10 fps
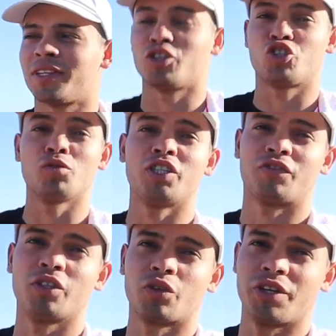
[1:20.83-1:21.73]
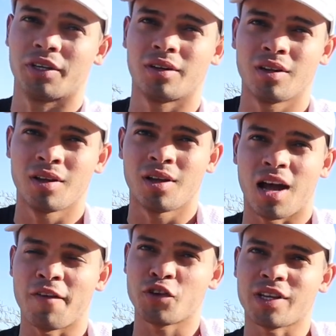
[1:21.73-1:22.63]
think too much front three.
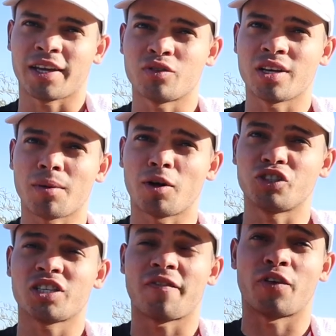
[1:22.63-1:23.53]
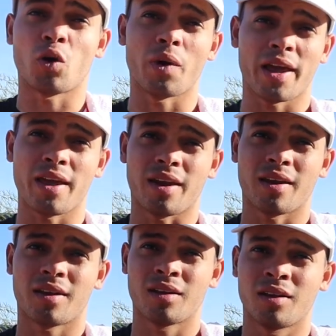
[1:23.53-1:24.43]
Okay. I feel like you think about just a throw
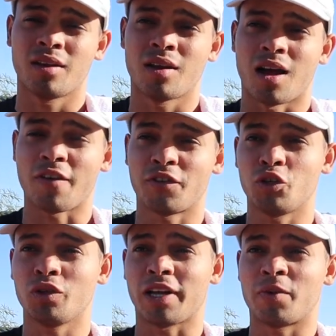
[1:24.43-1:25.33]
180. Okay. After you do like